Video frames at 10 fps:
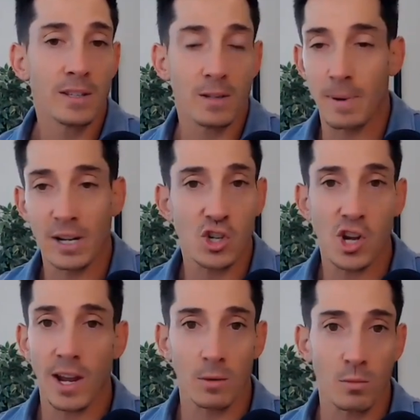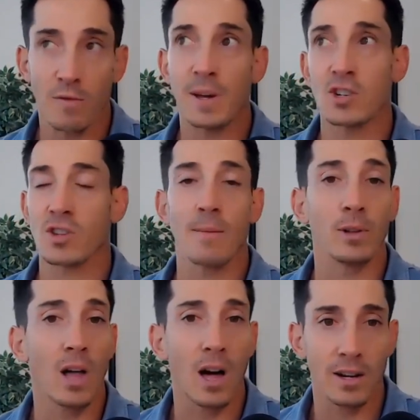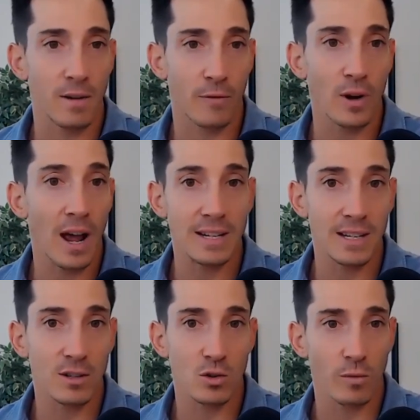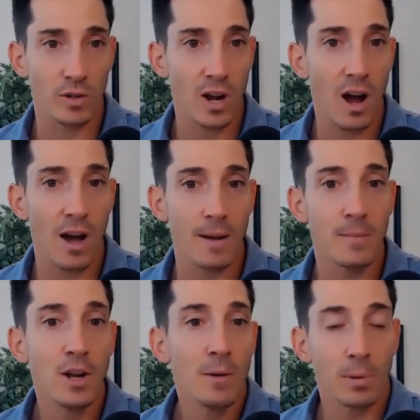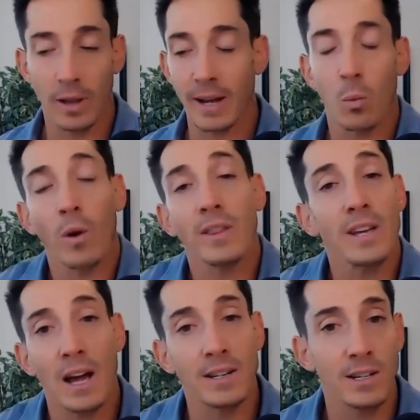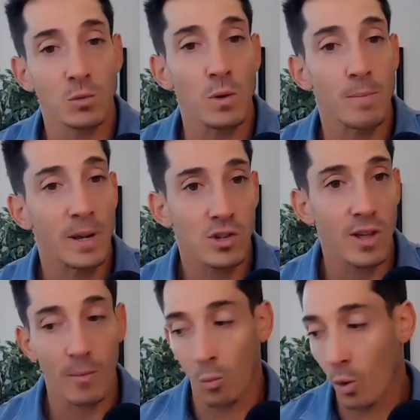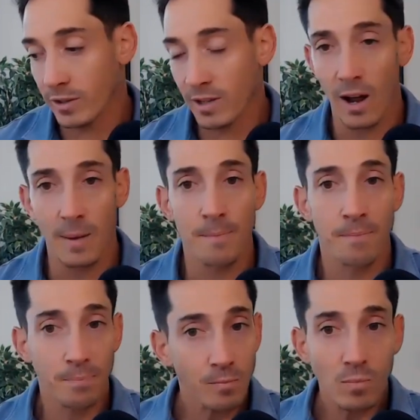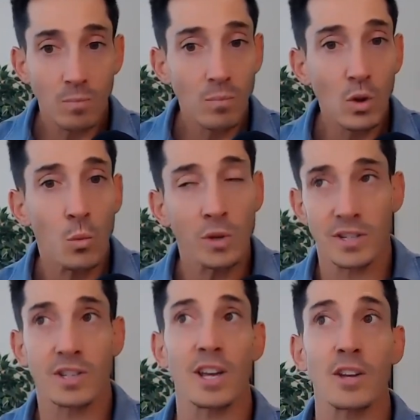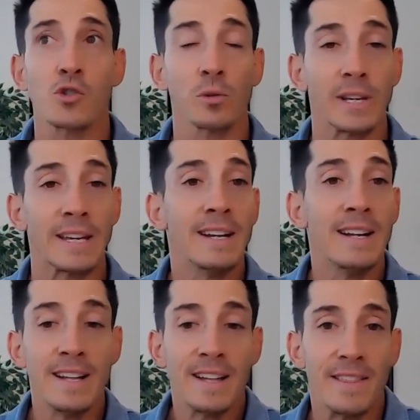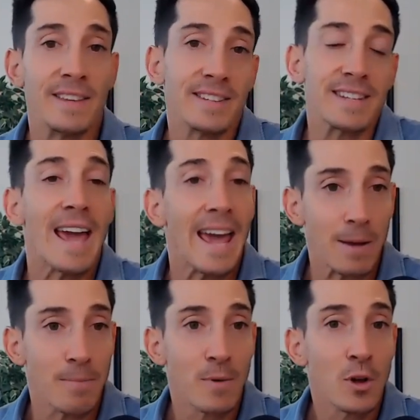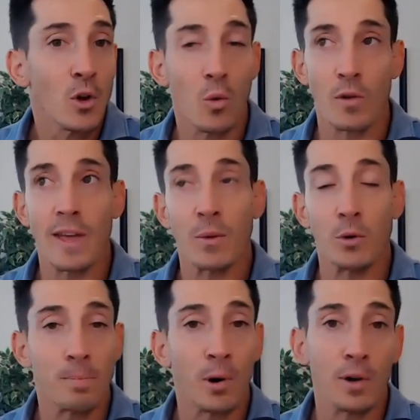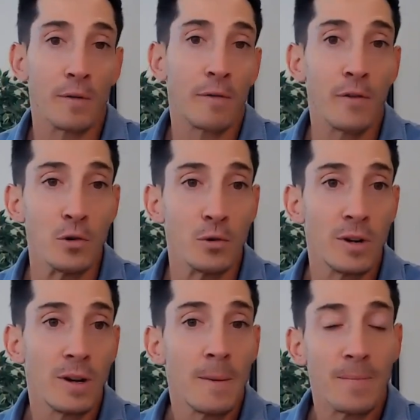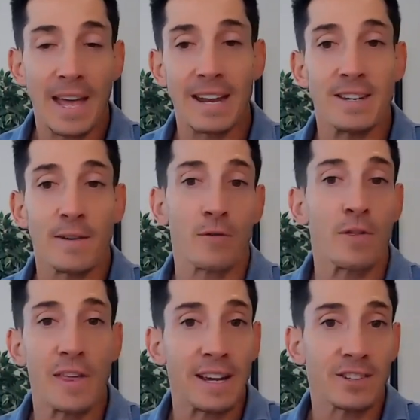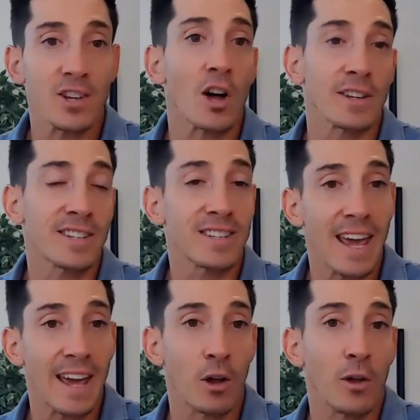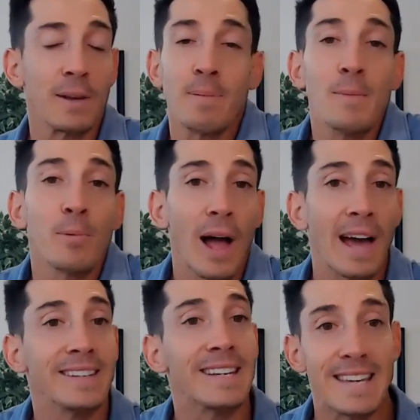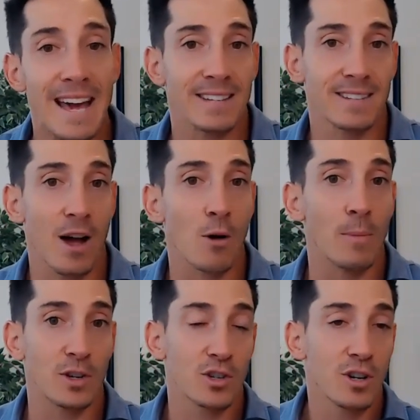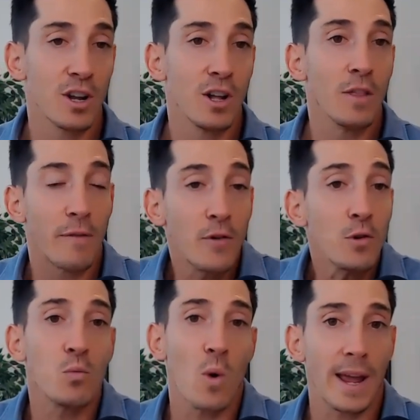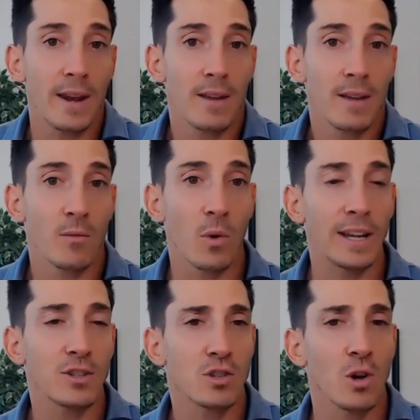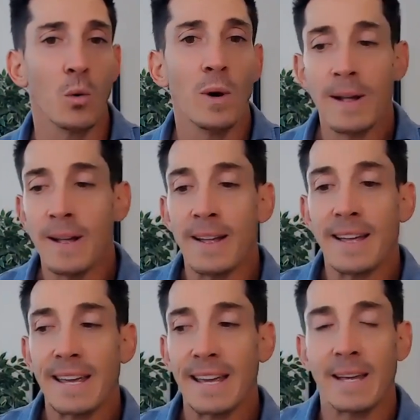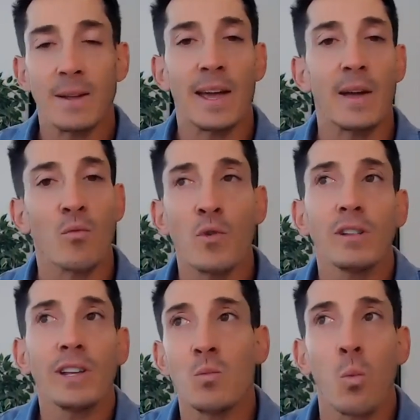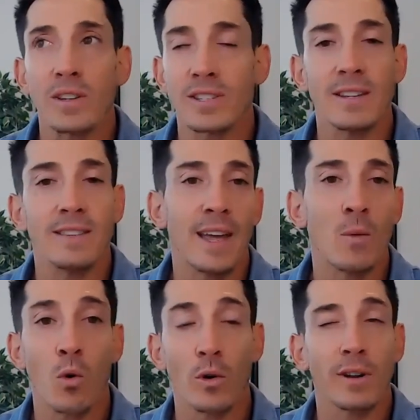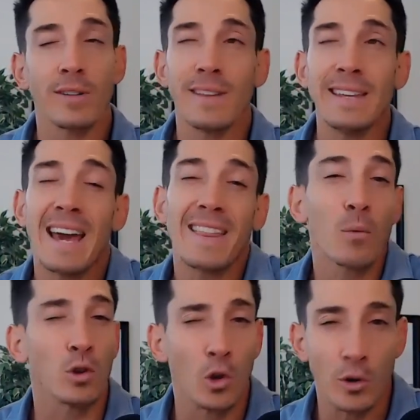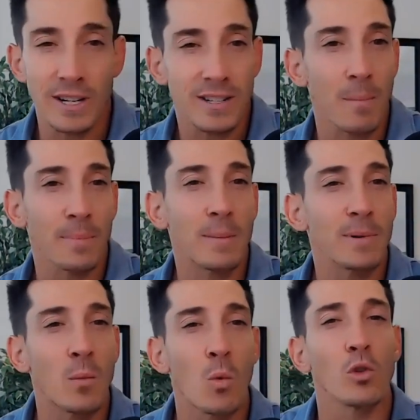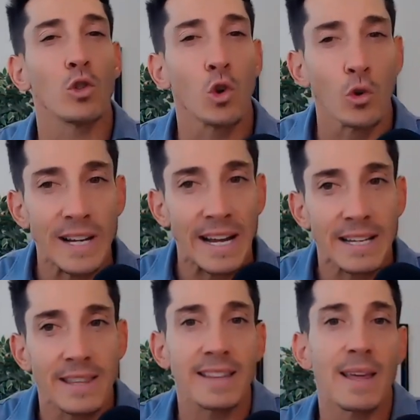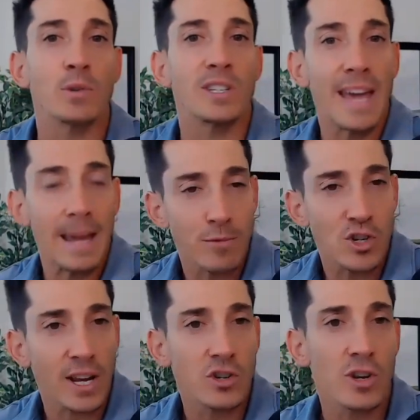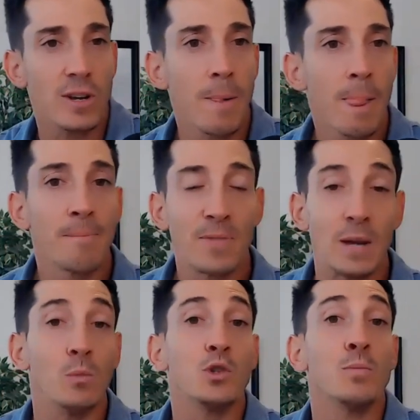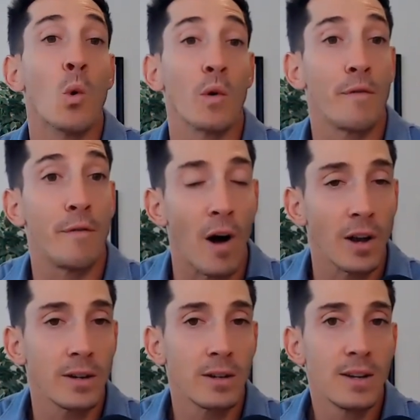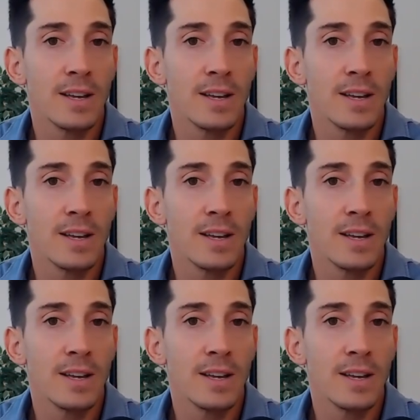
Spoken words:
it's a big chain. We've pitched them a lot of different ideas over time. But like one of the ideas we pitched them one time was essentially this game where they would put food and different things on a scale and people had to guess how much the food weighed, right? So it really wasn't, they weren't, yeah, they were learning something, but they weren't learning anything that was game changing. It was more fun.